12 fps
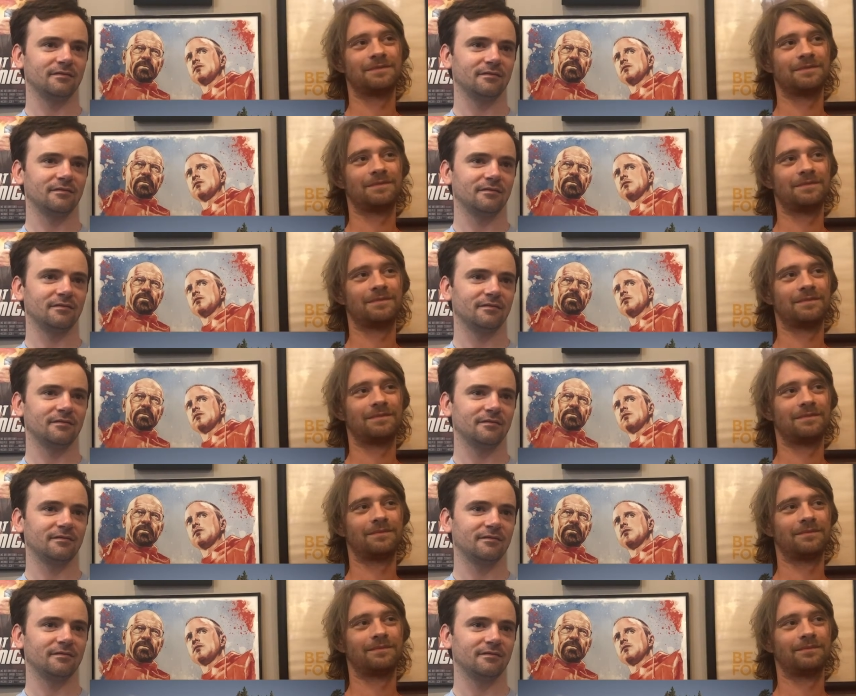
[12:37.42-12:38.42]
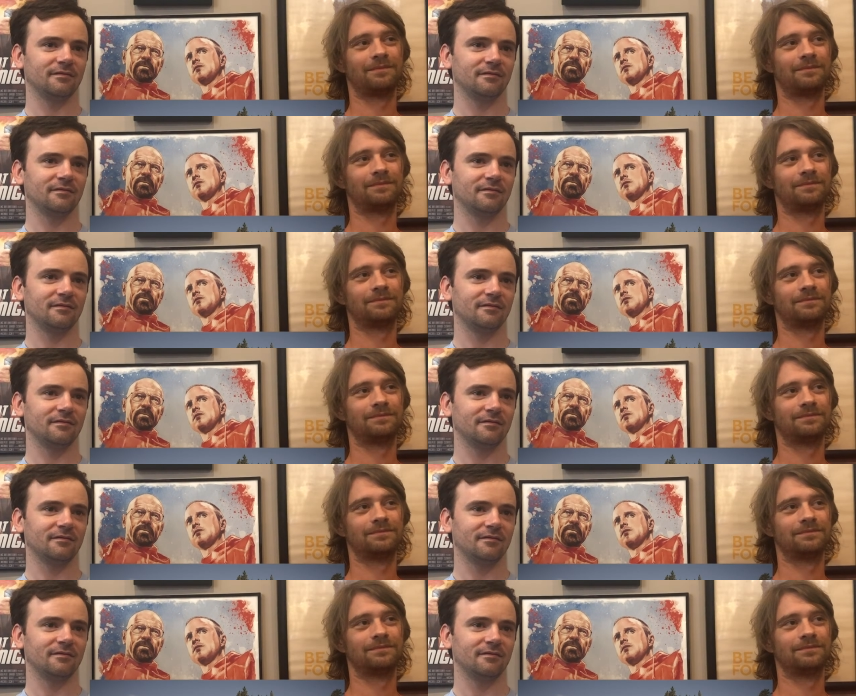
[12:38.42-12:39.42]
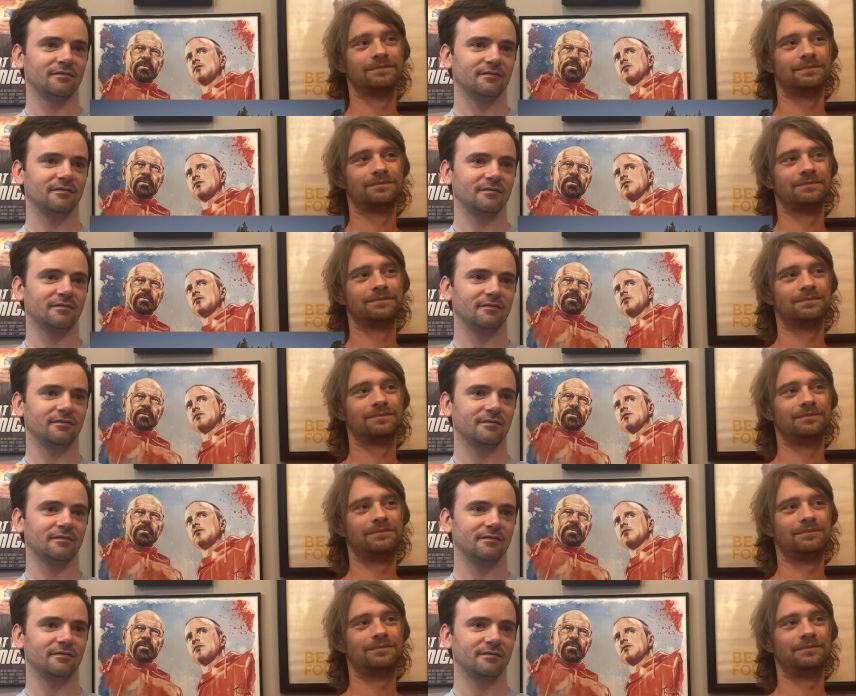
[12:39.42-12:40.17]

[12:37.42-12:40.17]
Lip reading: Nothing is said.